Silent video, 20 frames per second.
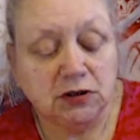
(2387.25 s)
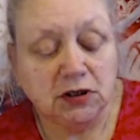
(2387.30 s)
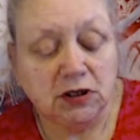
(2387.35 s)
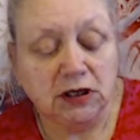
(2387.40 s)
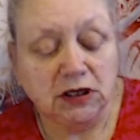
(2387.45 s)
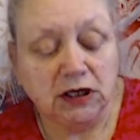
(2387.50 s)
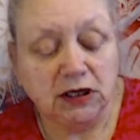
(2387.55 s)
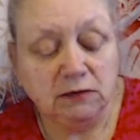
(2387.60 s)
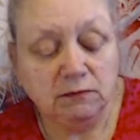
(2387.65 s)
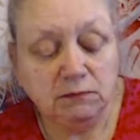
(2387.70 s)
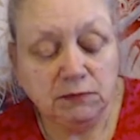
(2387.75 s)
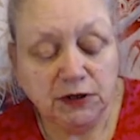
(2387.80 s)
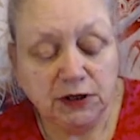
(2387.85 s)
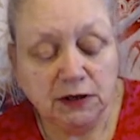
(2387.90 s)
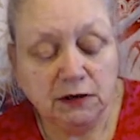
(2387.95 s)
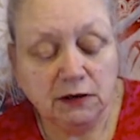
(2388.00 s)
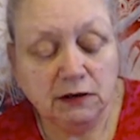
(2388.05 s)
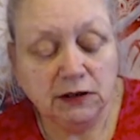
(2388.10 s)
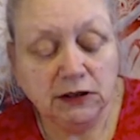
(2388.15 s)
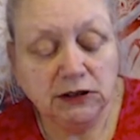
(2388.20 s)
in
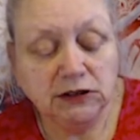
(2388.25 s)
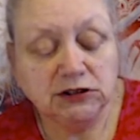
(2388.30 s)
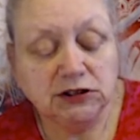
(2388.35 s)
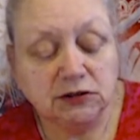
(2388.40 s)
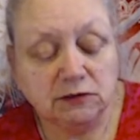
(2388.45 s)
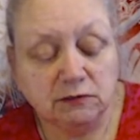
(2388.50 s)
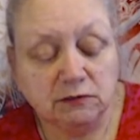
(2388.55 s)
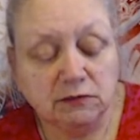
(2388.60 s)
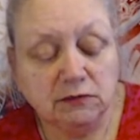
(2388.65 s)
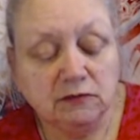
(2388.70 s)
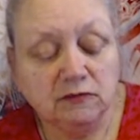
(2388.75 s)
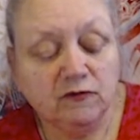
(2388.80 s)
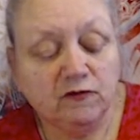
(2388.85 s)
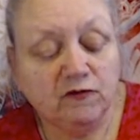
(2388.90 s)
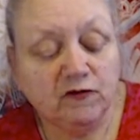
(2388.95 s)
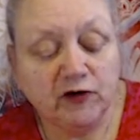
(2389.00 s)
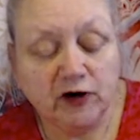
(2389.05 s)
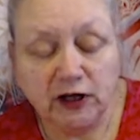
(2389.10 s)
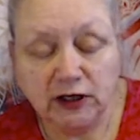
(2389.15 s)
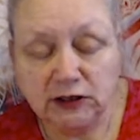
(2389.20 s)
behind him,
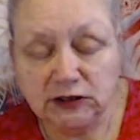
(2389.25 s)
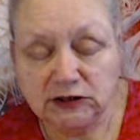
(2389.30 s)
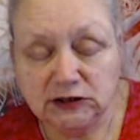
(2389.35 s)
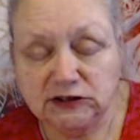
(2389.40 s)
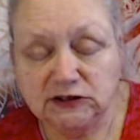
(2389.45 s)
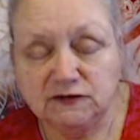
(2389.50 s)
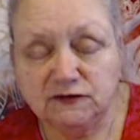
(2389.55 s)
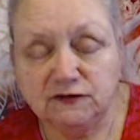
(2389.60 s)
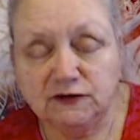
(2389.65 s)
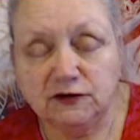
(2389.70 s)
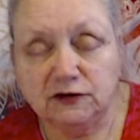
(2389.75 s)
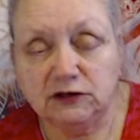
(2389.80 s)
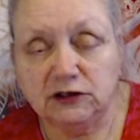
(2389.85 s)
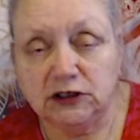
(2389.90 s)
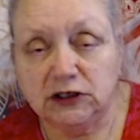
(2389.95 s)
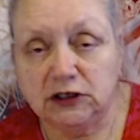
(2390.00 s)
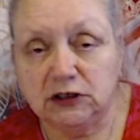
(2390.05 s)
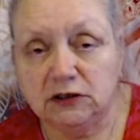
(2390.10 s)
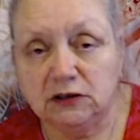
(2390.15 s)
flags are flying,